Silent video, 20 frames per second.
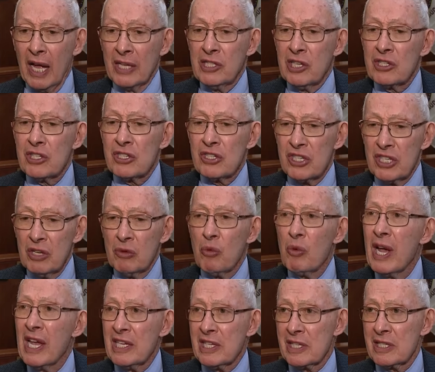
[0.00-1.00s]
I just see
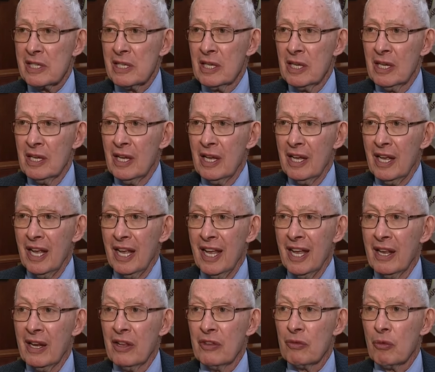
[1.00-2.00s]
waste,
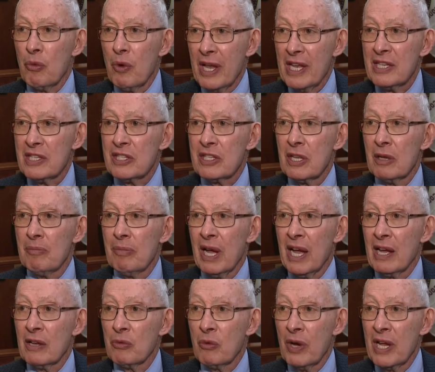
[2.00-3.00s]
and it's waste
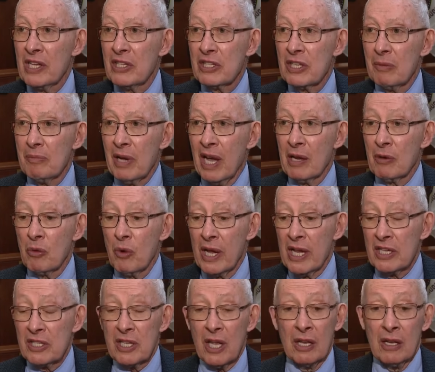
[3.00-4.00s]
upon waste upon
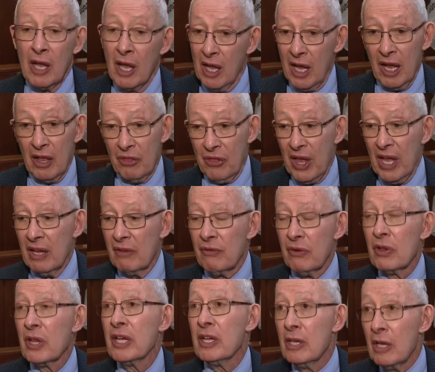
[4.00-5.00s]
waste, and
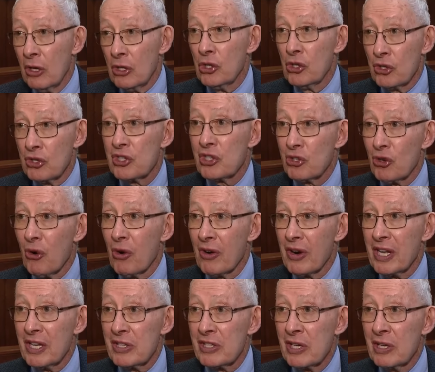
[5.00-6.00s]
thankfully your
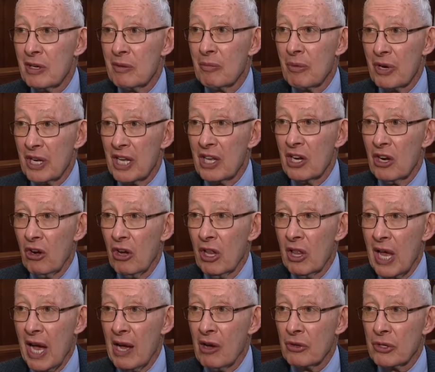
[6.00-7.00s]
stories bring it
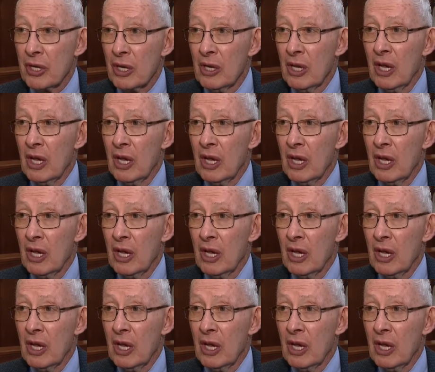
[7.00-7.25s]
all out.